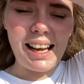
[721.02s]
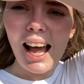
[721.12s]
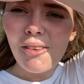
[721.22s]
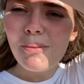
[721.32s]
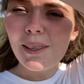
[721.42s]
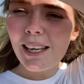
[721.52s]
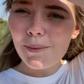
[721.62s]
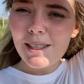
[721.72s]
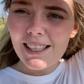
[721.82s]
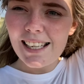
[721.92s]
I haven't been
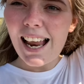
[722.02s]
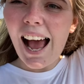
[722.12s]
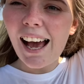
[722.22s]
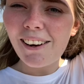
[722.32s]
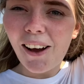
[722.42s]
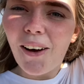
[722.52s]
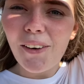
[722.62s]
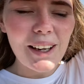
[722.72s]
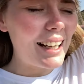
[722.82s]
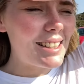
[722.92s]
able to see it at
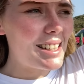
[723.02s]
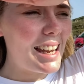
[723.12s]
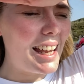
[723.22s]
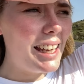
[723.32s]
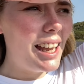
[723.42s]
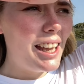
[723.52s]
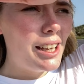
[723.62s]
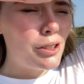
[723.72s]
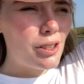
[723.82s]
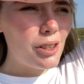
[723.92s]
all yet today
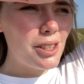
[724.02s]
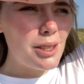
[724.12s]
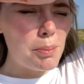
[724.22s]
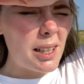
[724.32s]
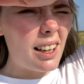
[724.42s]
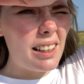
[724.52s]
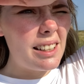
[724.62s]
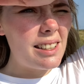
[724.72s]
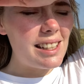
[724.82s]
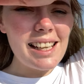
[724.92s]
just
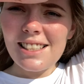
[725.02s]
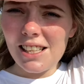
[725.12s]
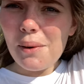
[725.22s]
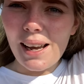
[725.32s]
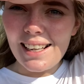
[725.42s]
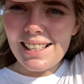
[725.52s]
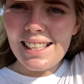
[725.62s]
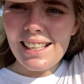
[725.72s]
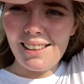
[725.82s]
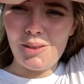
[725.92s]
because it's so
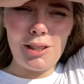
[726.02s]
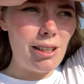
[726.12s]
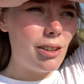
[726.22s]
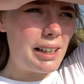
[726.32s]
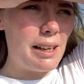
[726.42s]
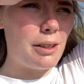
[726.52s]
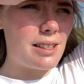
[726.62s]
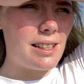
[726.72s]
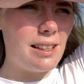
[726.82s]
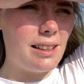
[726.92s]
hazy when you look out
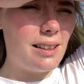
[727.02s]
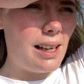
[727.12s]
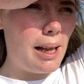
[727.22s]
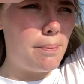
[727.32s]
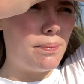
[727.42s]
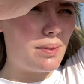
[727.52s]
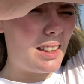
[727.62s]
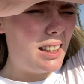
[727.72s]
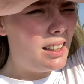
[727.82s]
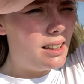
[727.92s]
onto the
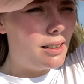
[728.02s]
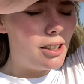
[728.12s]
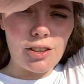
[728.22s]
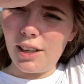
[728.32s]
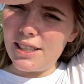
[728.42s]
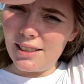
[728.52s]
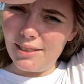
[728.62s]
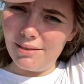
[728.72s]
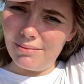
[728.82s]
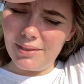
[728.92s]
um, horizon.
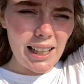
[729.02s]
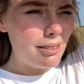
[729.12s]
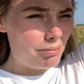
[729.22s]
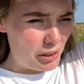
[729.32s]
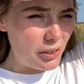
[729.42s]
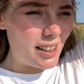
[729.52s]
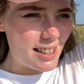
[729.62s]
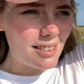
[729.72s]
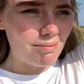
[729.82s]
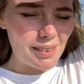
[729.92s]
Yeah,
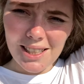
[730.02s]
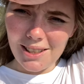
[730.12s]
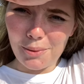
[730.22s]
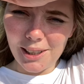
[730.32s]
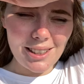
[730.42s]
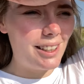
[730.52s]
horizon, that's the word.